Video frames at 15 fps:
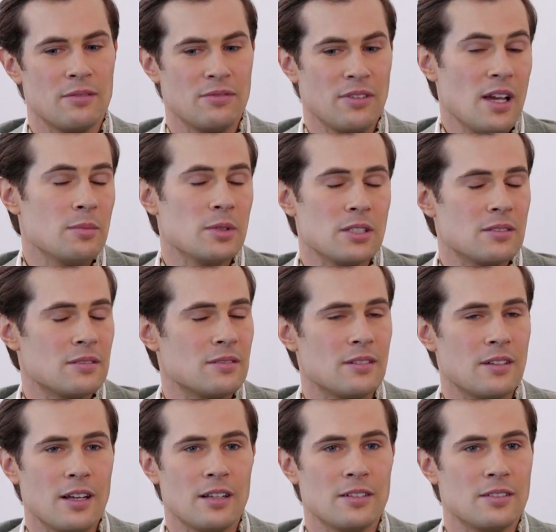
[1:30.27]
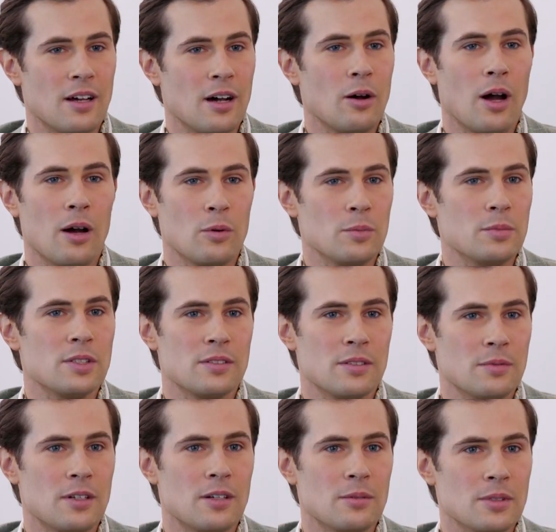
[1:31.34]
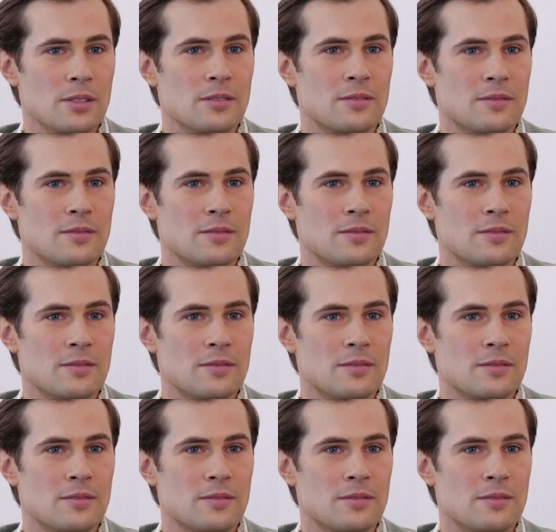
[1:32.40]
and family. And I, I will miss them terribly.